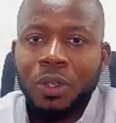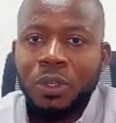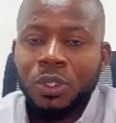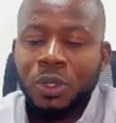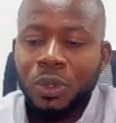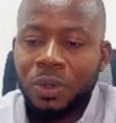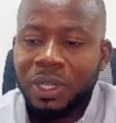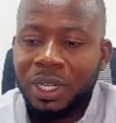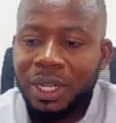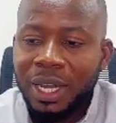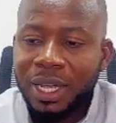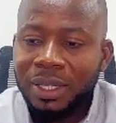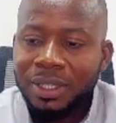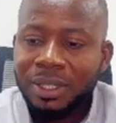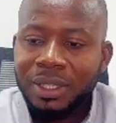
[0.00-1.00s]
So the
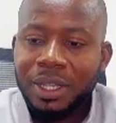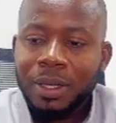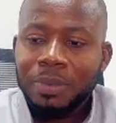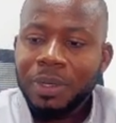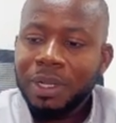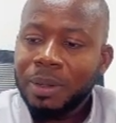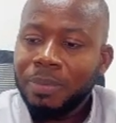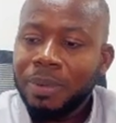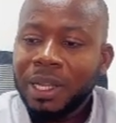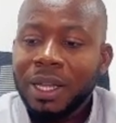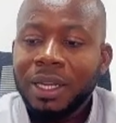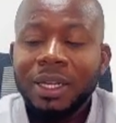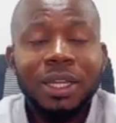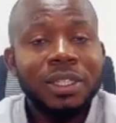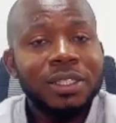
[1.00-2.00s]
next step in the
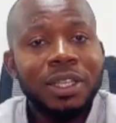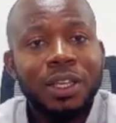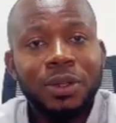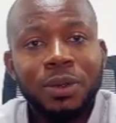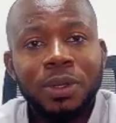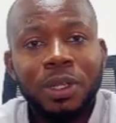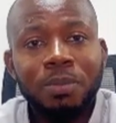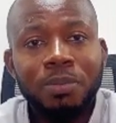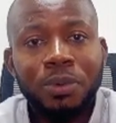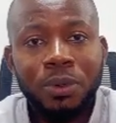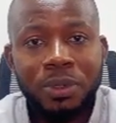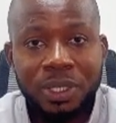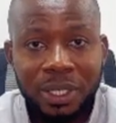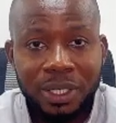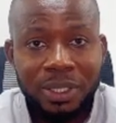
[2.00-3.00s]
planning and scheduling
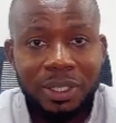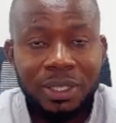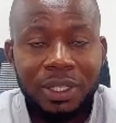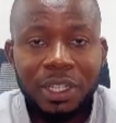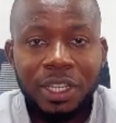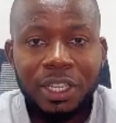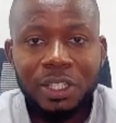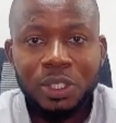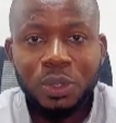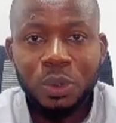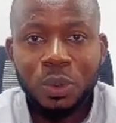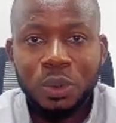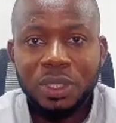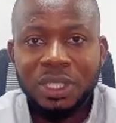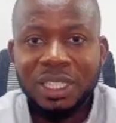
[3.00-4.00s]
process is to